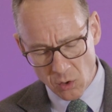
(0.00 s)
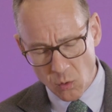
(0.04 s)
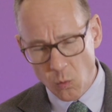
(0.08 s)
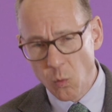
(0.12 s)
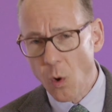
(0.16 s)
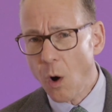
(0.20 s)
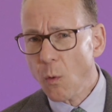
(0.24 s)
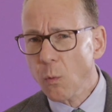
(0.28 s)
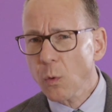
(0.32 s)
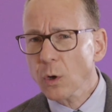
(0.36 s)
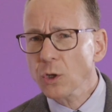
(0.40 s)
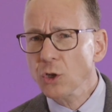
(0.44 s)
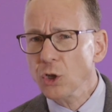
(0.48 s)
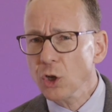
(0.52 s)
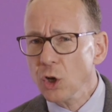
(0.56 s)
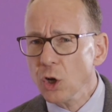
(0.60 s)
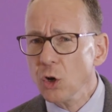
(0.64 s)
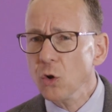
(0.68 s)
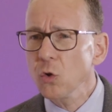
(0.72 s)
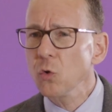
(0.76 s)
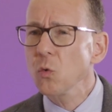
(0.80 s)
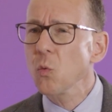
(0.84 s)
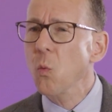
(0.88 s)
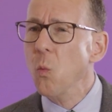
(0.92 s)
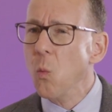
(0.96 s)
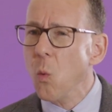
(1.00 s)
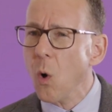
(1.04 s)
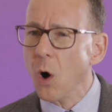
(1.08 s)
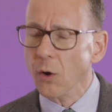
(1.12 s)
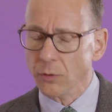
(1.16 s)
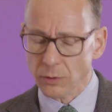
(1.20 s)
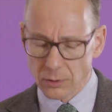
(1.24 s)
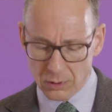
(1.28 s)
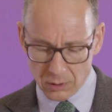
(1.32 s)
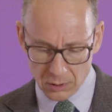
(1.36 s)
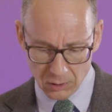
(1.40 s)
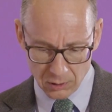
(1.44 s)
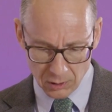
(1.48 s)
What would you
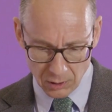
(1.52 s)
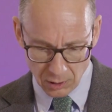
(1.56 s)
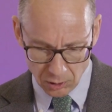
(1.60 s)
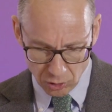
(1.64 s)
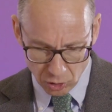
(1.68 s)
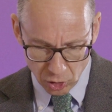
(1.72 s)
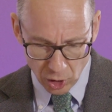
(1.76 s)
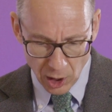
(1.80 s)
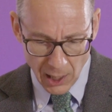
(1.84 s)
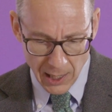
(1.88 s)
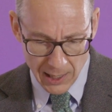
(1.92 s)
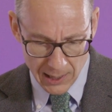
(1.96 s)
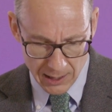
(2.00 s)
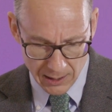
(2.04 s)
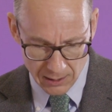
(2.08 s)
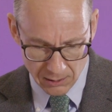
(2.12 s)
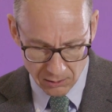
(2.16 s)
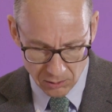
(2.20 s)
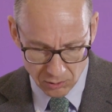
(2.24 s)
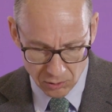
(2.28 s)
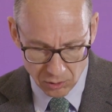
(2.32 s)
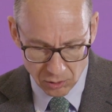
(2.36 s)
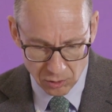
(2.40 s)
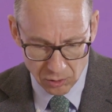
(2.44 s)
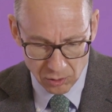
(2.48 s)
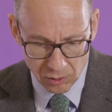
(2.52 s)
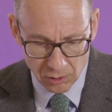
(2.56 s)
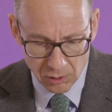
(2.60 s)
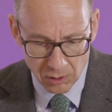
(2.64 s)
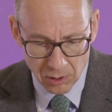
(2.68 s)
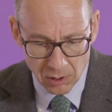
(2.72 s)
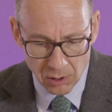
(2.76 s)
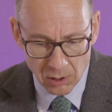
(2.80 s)
want to change